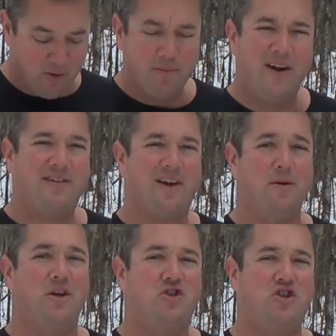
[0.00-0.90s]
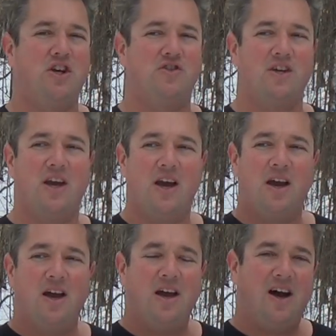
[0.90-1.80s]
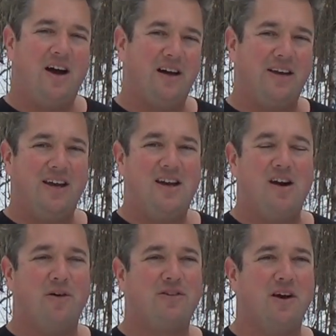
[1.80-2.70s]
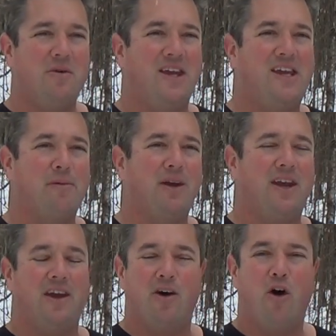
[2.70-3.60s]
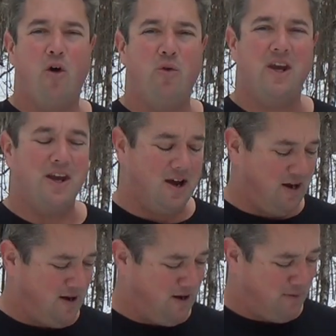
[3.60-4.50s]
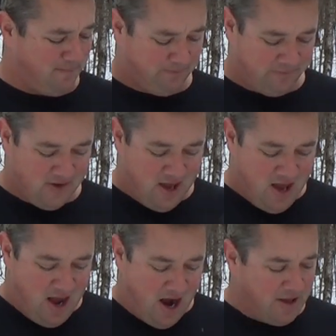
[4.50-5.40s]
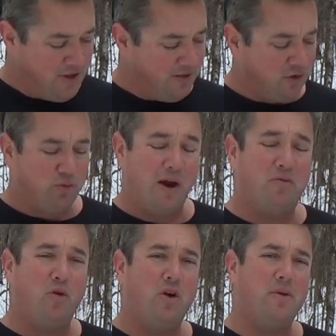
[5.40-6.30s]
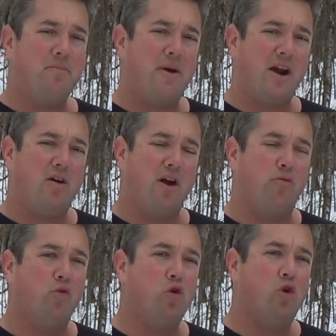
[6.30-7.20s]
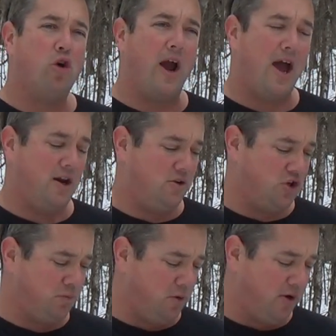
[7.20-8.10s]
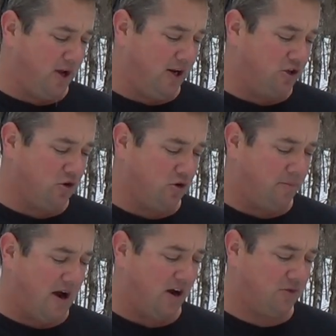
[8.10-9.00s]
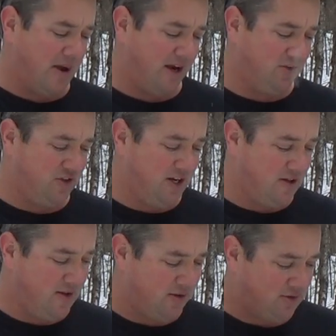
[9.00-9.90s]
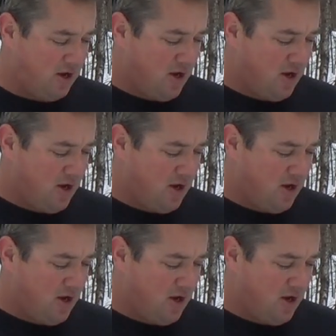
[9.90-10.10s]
one, but it's going to be cheesy. It's going to be gimmicky and hokey. I think this rifle would have been better if Ruger had just put an internal box magazine in this,